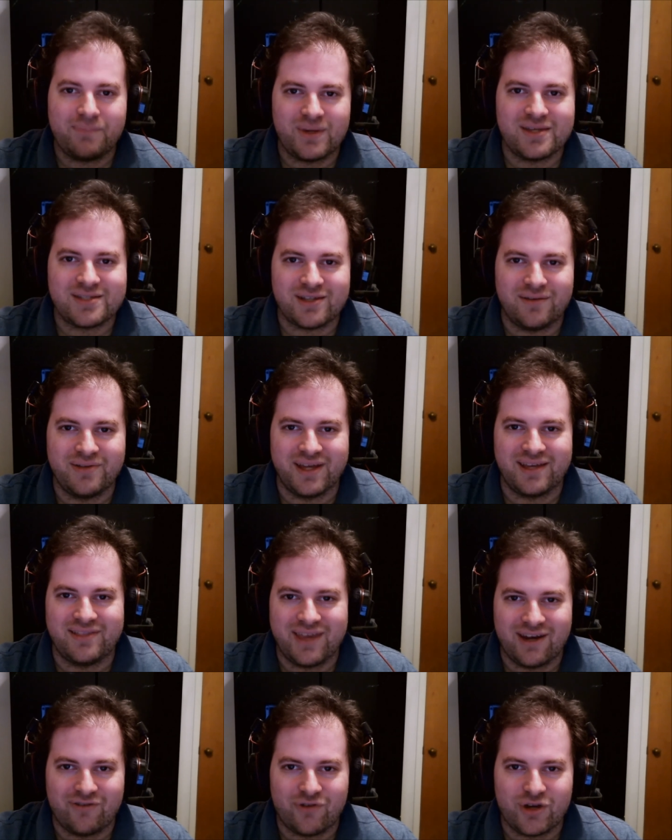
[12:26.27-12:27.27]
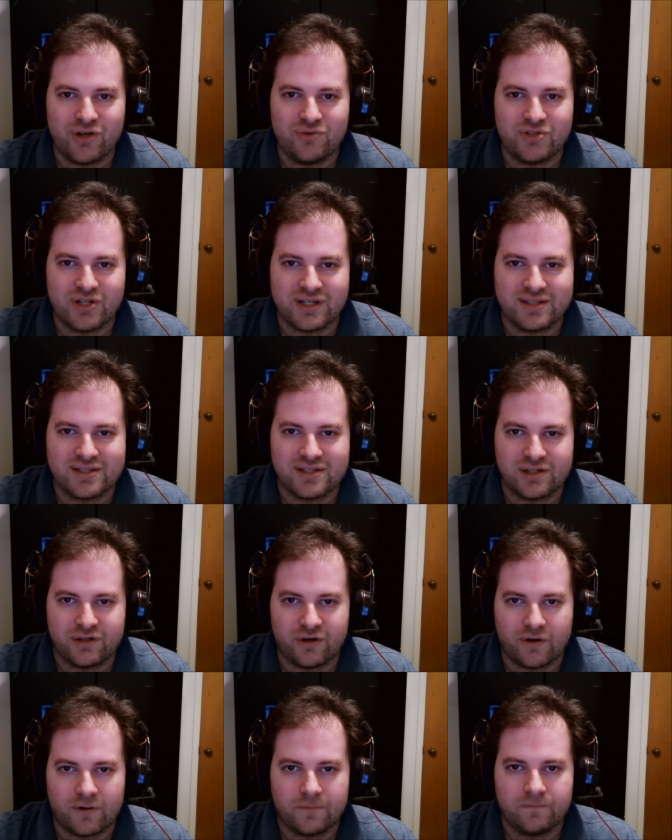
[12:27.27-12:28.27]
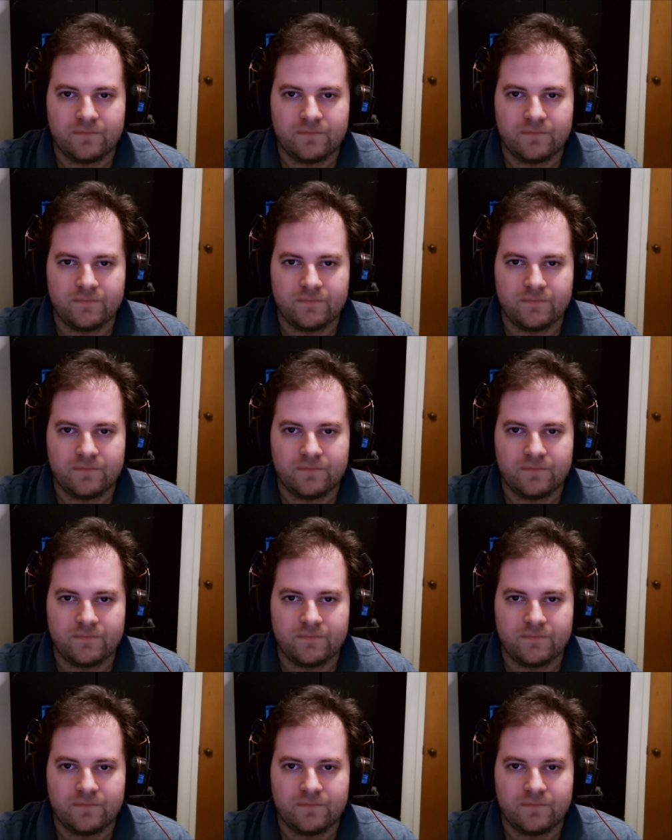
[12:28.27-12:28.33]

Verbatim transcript: something there for you to consider.